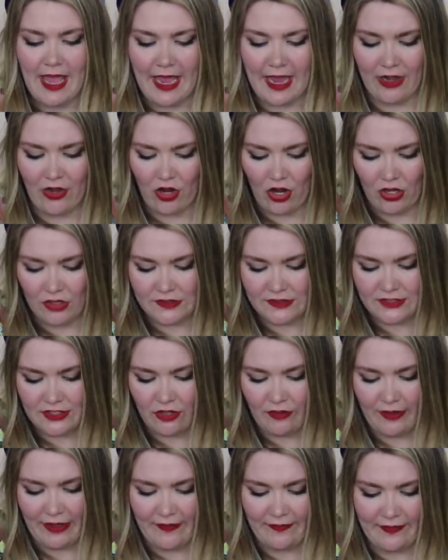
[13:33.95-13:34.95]
And
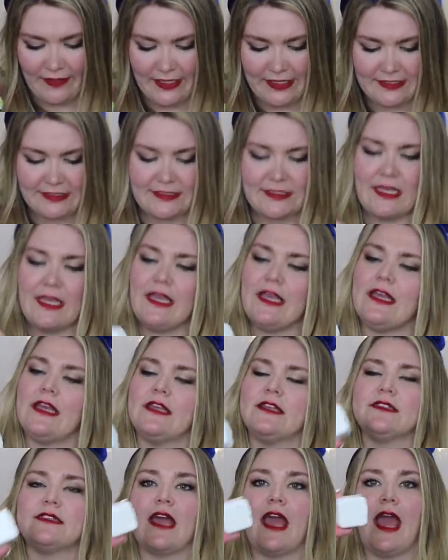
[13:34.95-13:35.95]
also in this
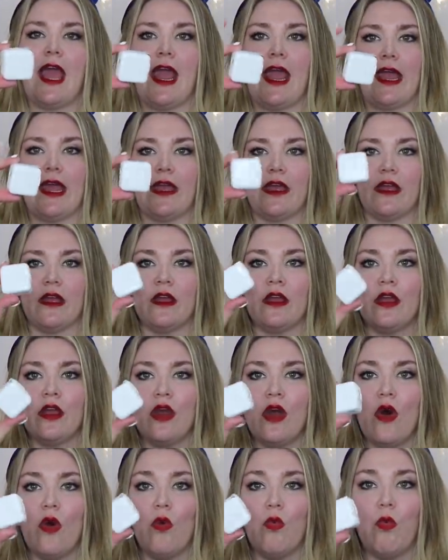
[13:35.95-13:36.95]
is a
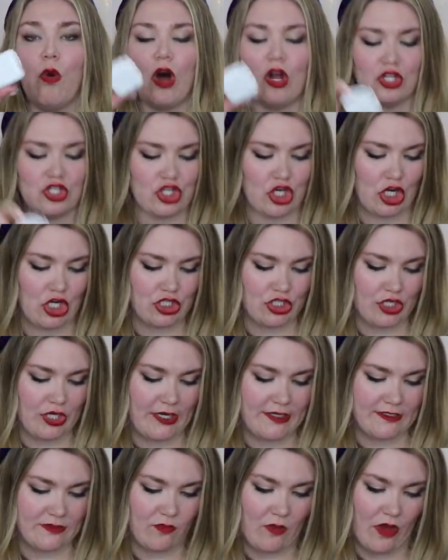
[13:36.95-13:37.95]
wall
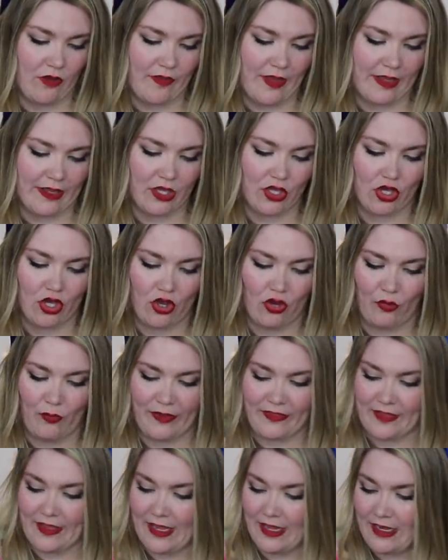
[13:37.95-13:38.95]
charger as well that can go
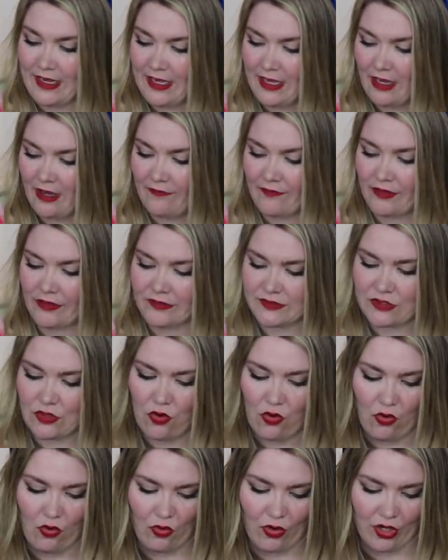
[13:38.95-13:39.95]
with any of those
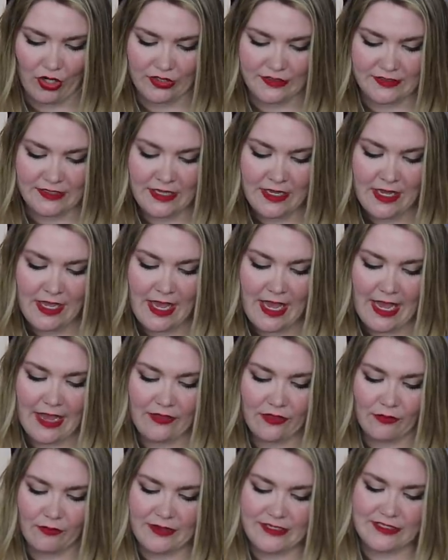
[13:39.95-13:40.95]
cords.
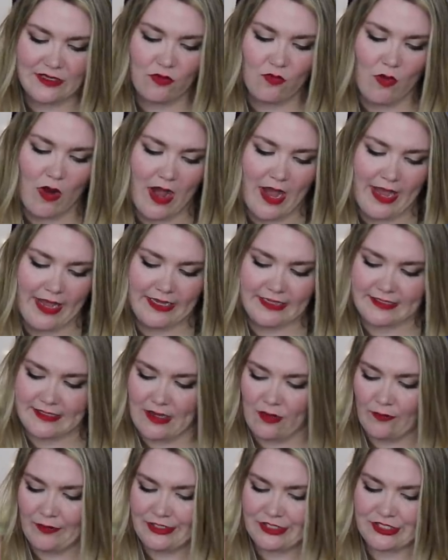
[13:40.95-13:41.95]
And the reason why is
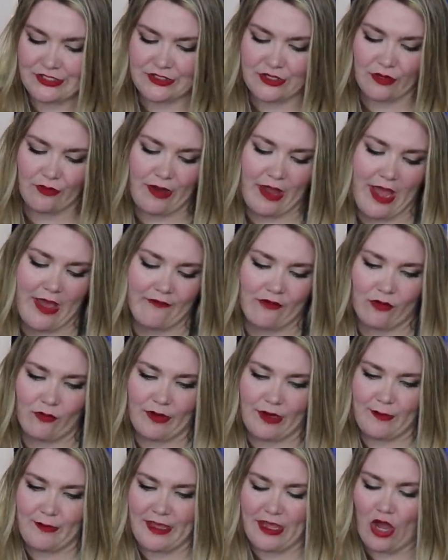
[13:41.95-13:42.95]
that we just don't ever
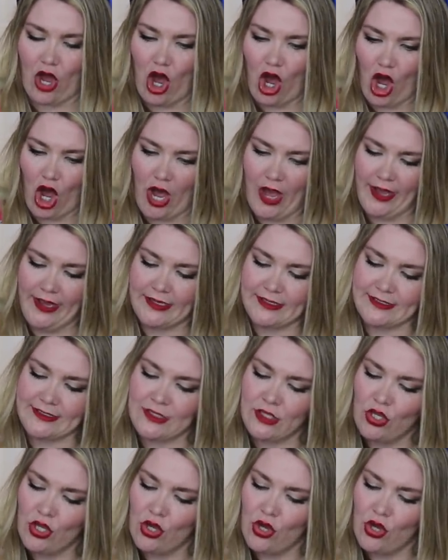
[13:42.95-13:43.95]
wanna be
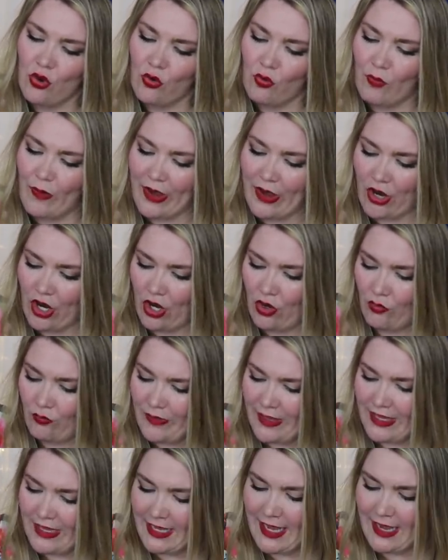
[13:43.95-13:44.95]
caught where
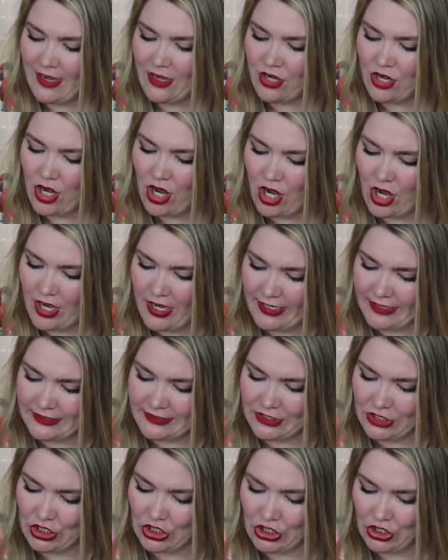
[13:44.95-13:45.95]
we
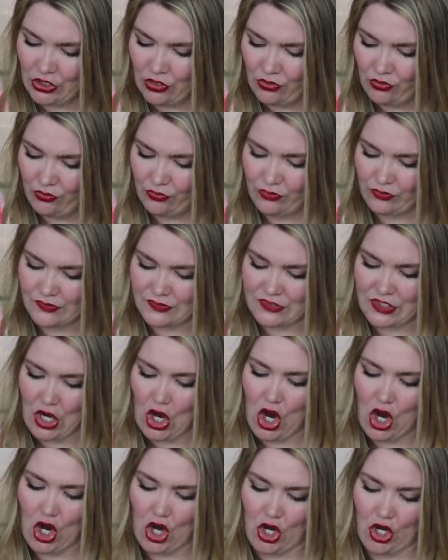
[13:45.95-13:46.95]
cannot use
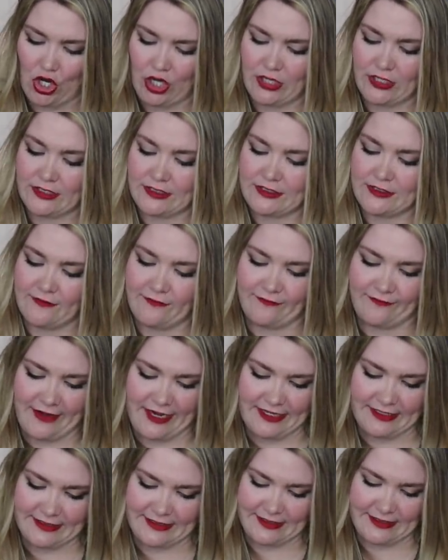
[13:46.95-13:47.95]
our
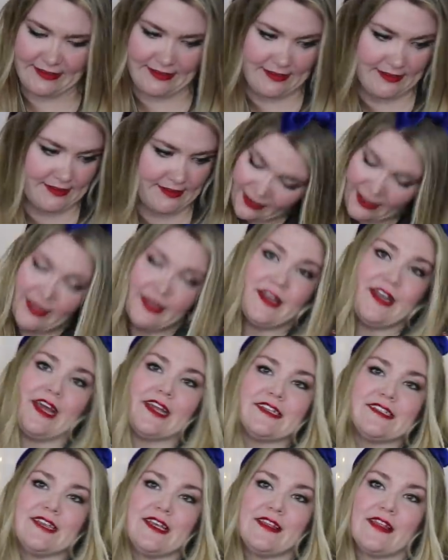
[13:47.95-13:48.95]
devices. The
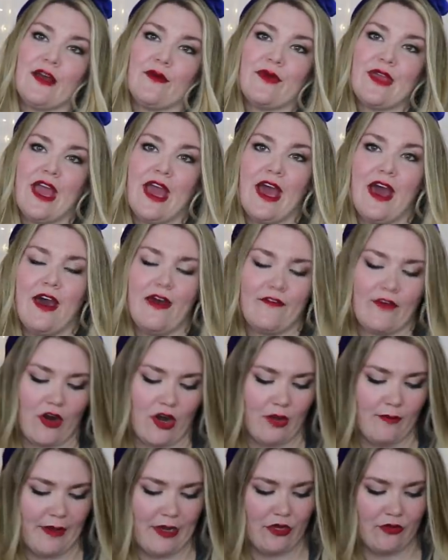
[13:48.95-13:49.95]
next thing that we have
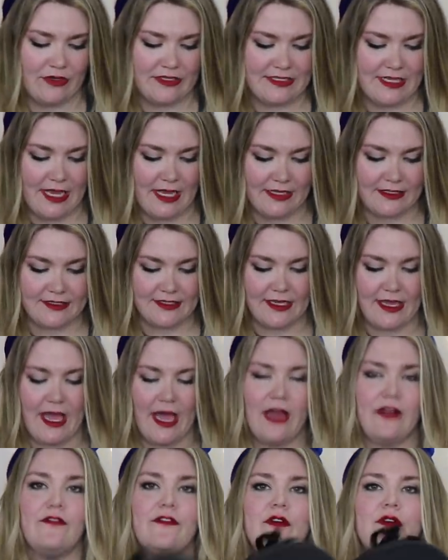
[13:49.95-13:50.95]
are my noise canceling
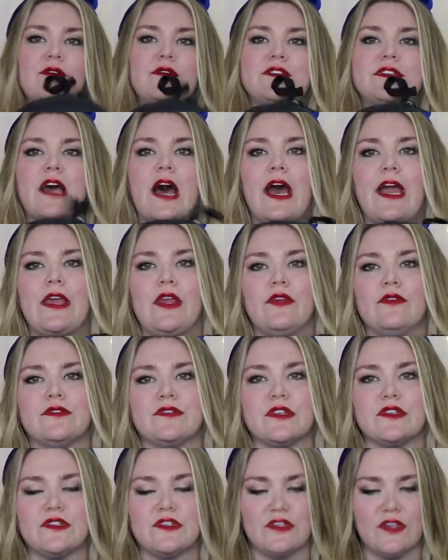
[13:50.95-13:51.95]
headphones. I
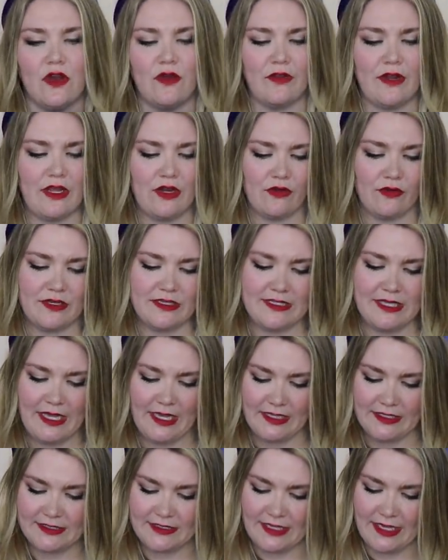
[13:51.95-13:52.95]
use Sony noise
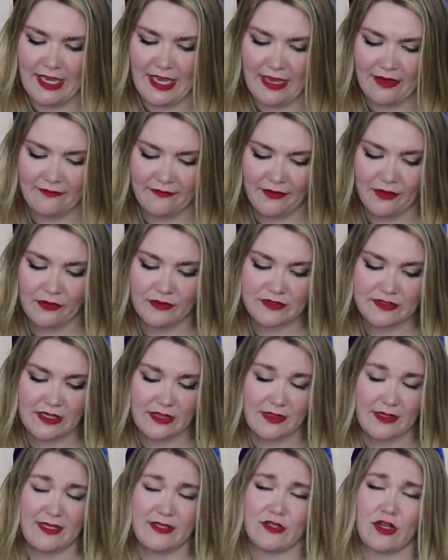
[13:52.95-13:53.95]
canceling headphones.
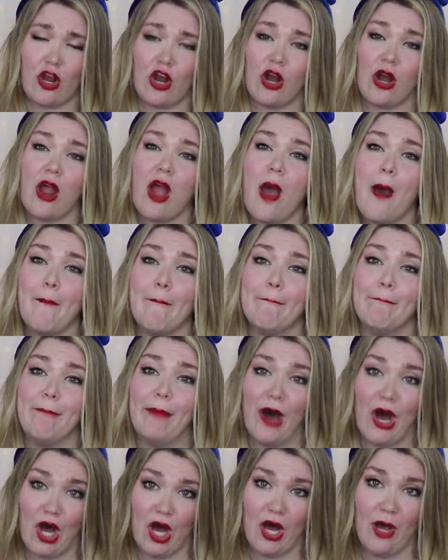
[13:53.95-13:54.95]
These are
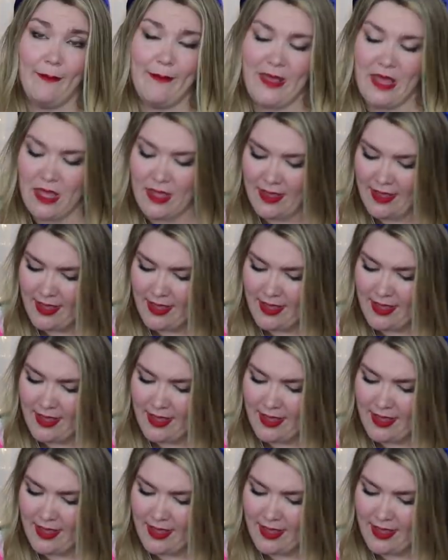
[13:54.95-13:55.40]
bomb.